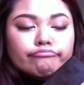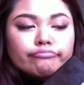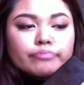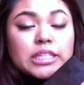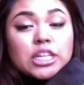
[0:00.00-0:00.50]

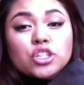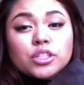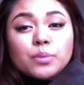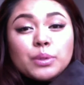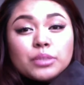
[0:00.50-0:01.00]
potential
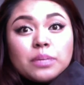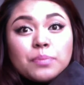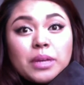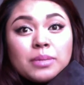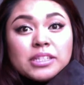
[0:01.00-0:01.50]
to be really
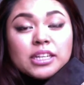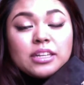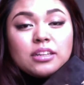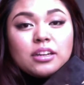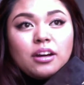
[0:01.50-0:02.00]

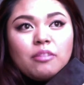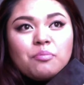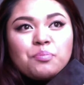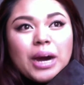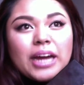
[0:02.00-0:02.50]
pigmented,
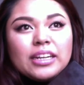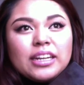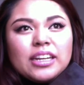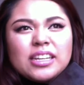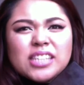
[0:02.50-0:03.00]
but
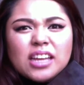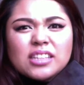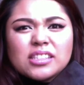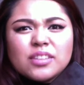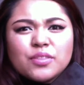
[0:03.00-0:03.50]
it
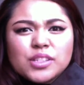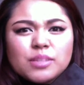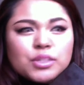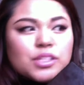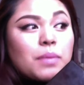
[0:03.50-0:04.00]
isn't for some
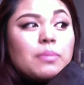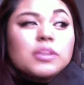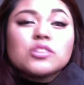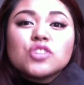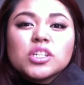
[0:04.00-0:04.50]
reason. Maybe
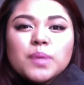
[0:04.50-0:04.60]
it's just my